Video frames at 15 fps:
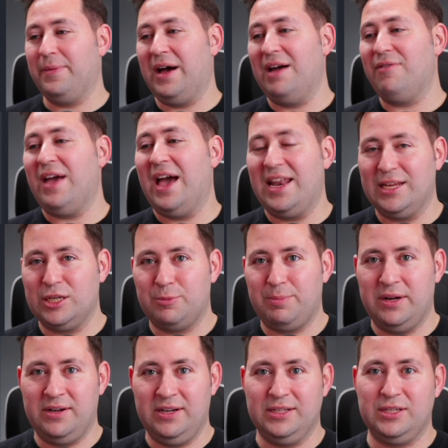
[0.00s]
I've had
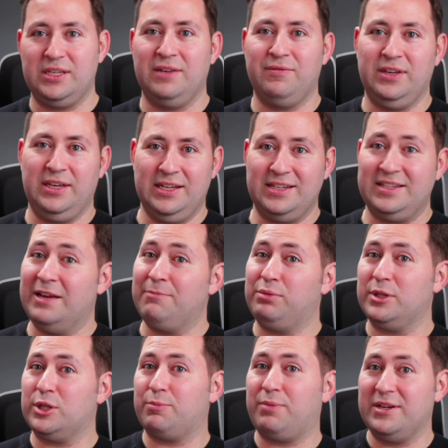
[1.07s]
experience giving it
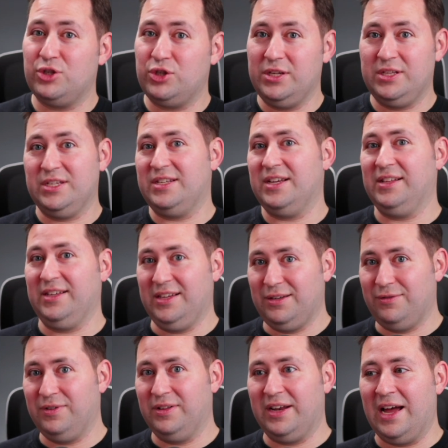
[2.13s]
template spreadsheets and telling it
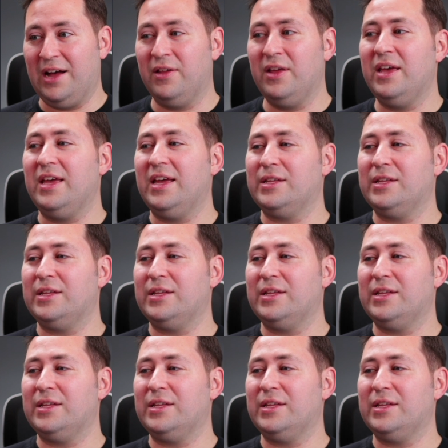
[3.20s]
to fill it out.